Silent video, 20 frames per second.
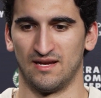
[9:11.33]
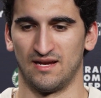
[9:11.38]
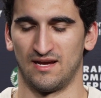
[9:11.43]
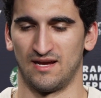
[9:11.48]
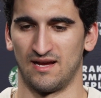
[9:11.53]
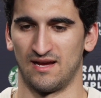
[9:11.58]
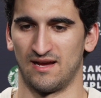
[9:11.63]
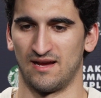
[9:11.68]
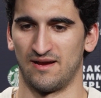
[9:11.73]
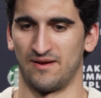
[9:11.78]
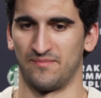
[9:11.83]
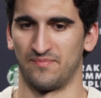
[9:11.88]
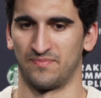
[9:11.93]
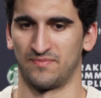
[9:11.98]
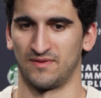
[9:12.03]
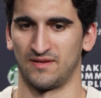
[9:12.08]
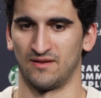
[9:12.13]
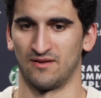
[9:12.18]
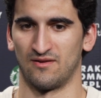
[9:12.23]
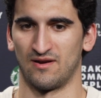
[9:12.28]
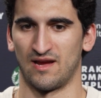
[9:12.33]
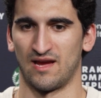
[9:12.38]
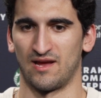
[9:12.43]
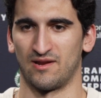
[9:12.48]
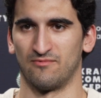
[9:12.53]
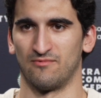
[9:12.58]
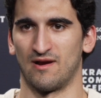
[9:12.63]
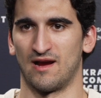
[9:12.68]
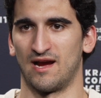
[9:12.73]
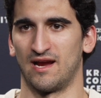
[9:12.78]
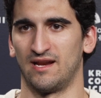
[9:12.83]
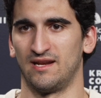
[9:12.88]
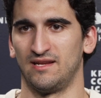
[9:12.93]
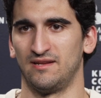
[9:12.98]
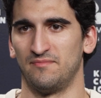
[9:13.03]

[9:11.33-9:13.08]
You know, I had Ryan.